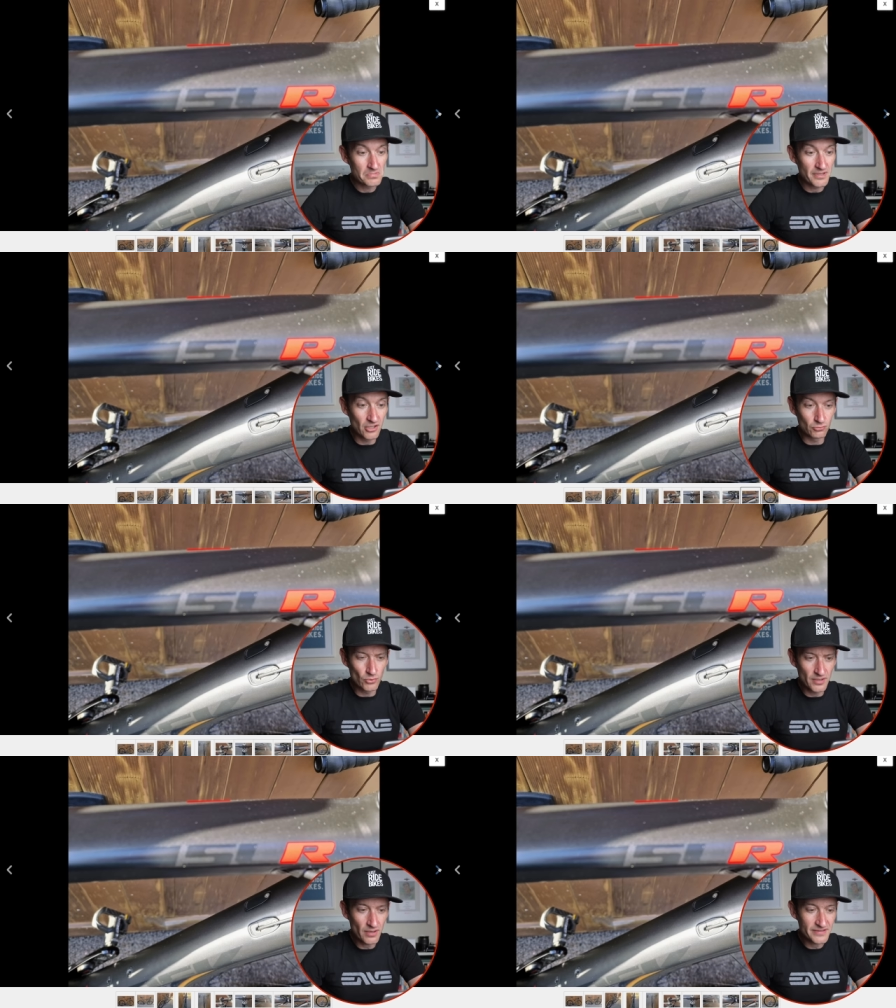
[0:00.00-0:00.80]
That looks
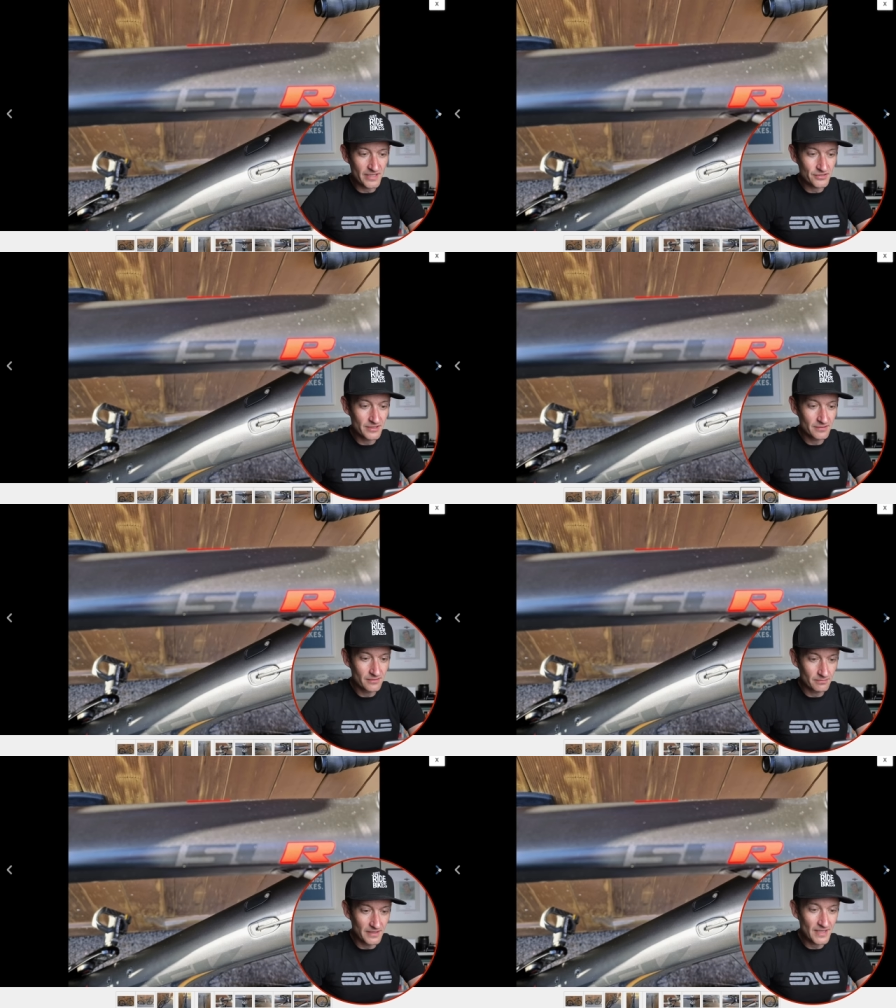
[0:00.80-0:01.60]
really nice, actually. I
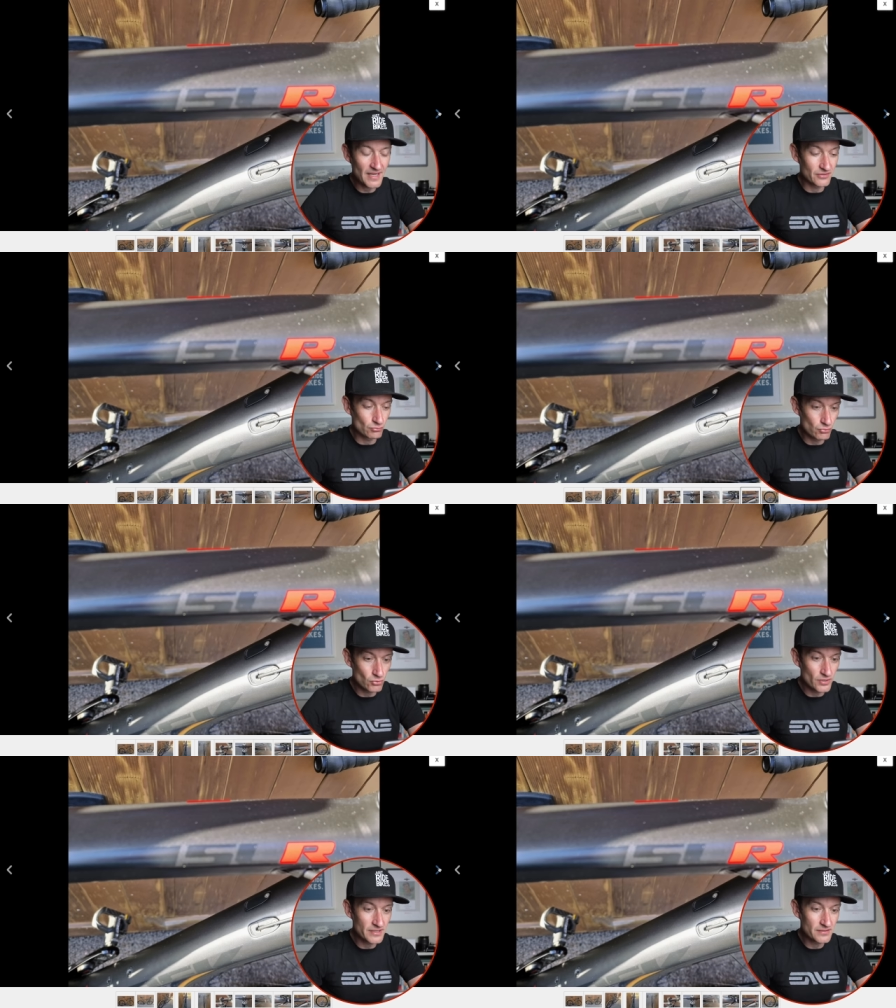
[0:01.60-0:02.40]
mean, that is
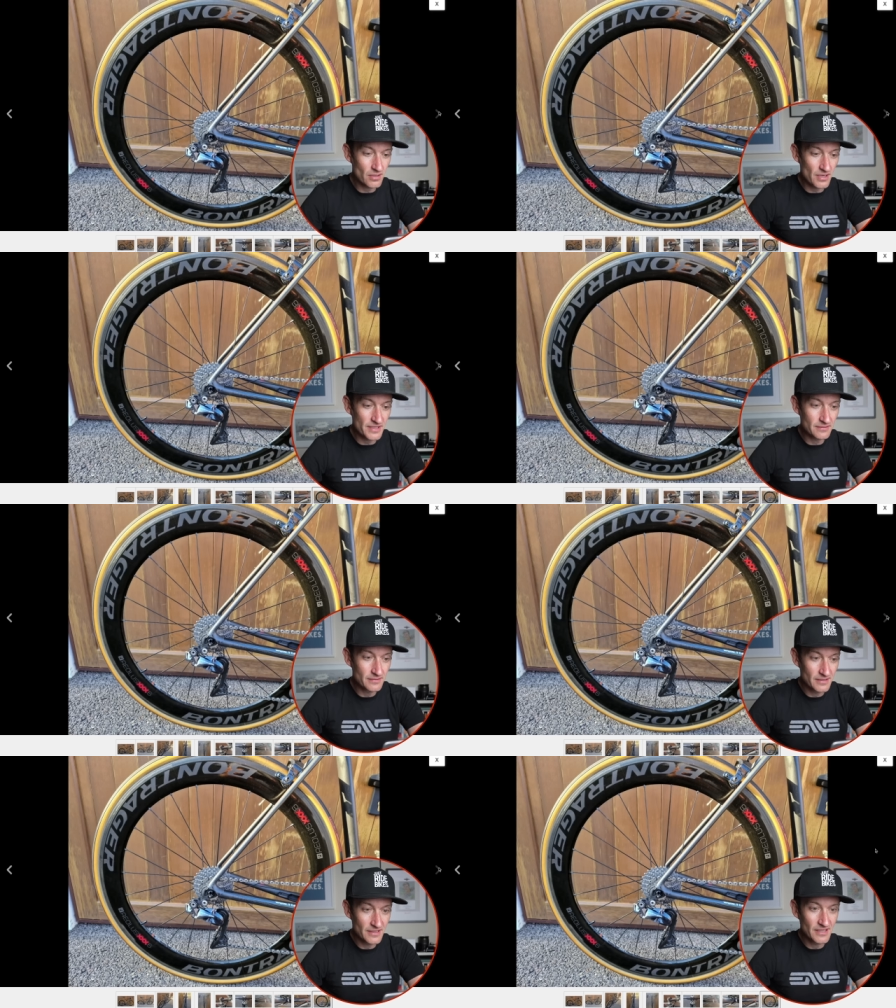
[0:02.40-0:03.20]
really tidy.
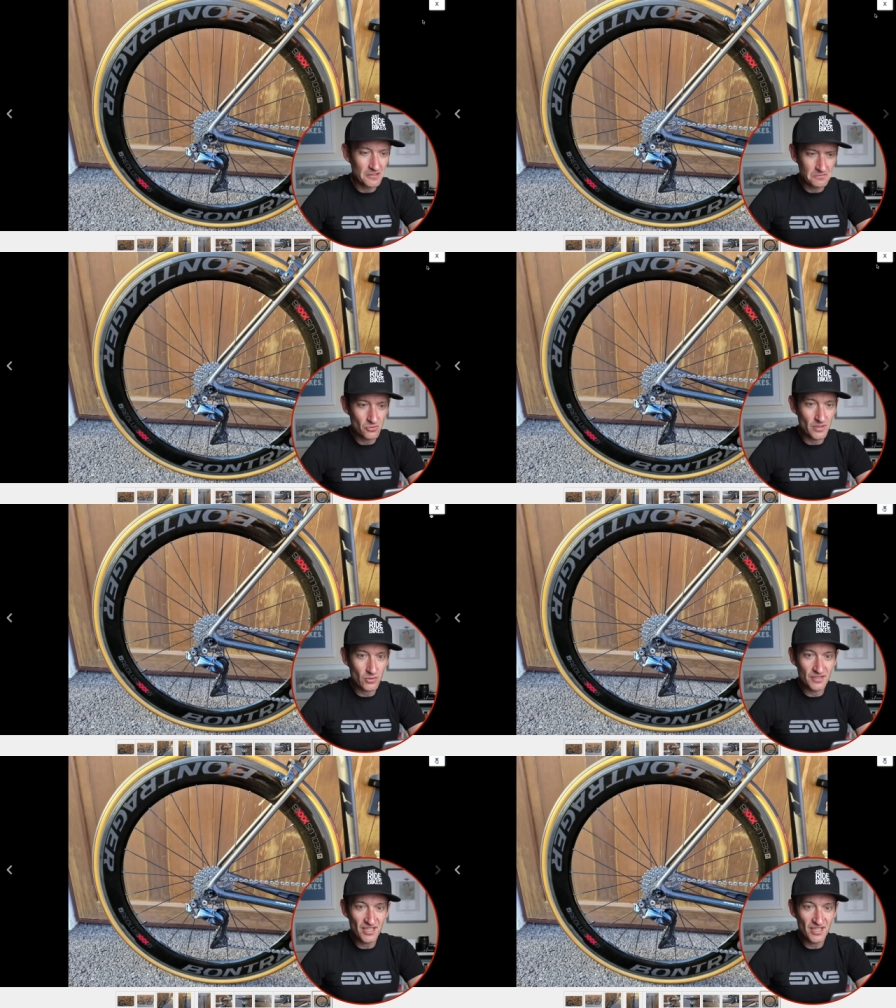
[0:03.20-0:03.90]
Well, I'm quite